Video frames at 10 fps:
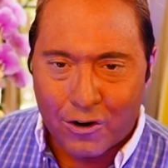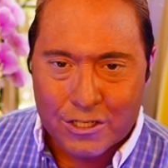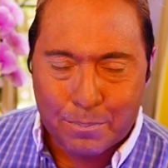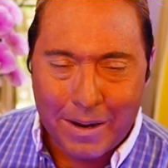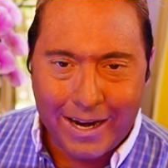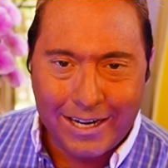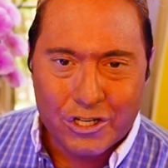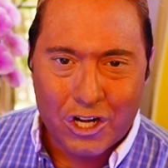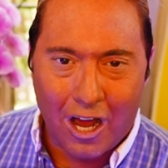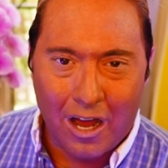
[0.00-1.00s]
The
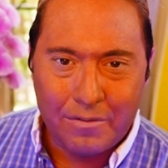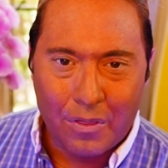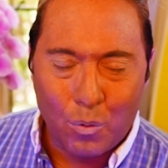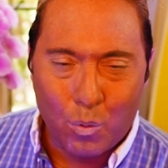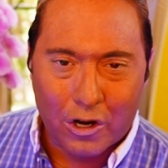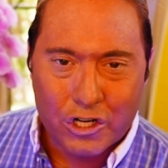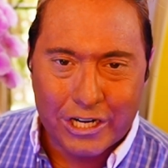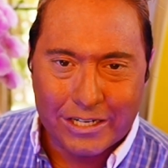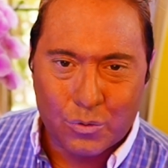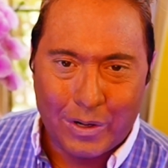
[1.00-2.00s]
first page of the
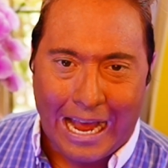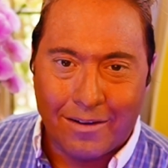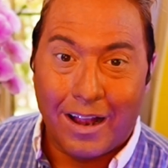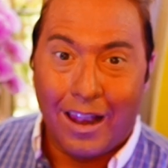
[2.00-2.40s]
worksheets,